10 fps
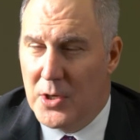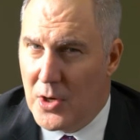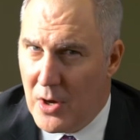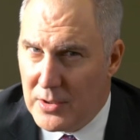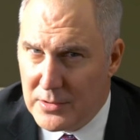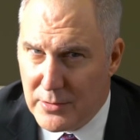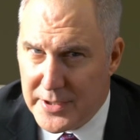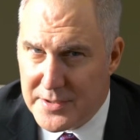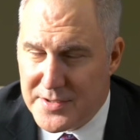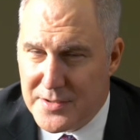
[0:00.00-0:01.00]
Call a
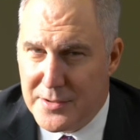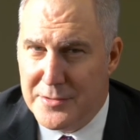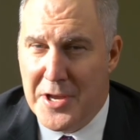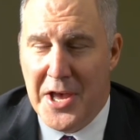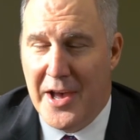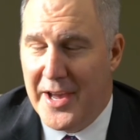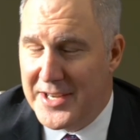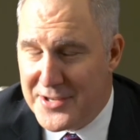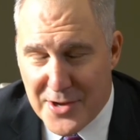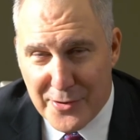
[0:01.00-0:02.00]
lawyer soon. I
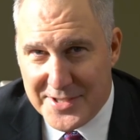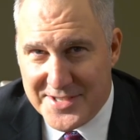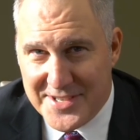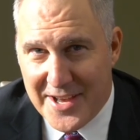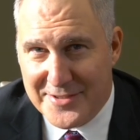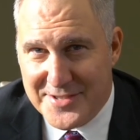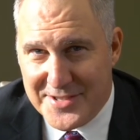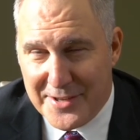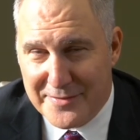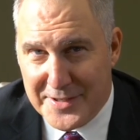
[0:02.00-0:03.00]
know it sounds
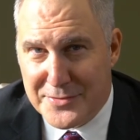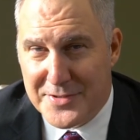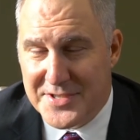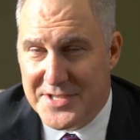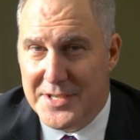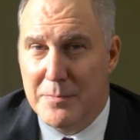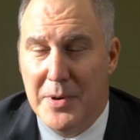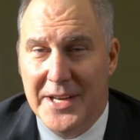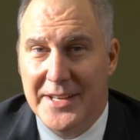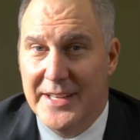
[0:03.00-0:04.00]
self-interested,
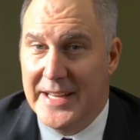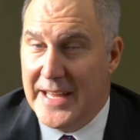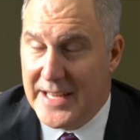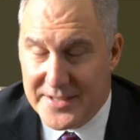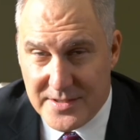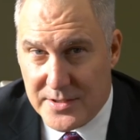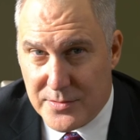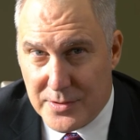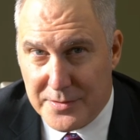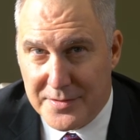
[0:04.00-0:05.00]
but it's the
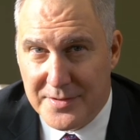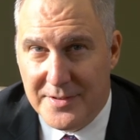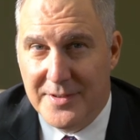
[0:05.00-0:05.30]
truth.